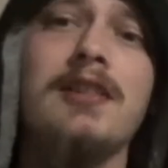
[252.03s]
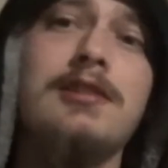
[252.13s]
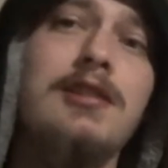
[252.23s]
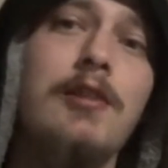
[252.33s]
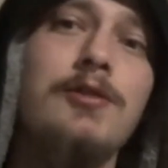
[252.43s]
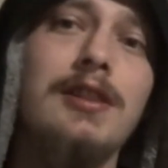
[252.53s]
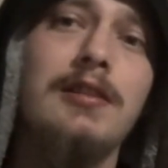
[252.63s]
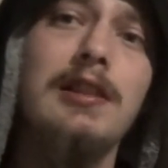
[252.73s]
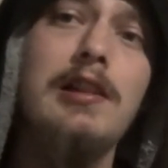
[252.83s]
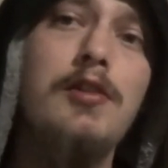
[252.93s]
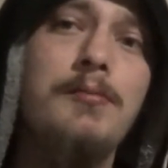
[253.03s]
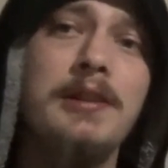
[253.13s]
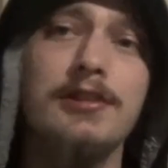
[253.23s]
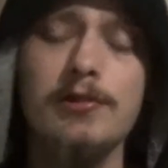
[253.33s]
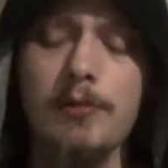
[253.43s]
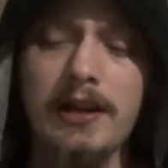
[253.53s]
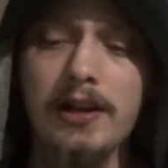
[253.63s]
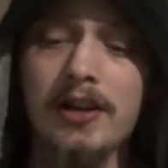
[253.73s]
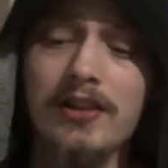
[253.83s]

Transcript: stouts a little bit sweeter.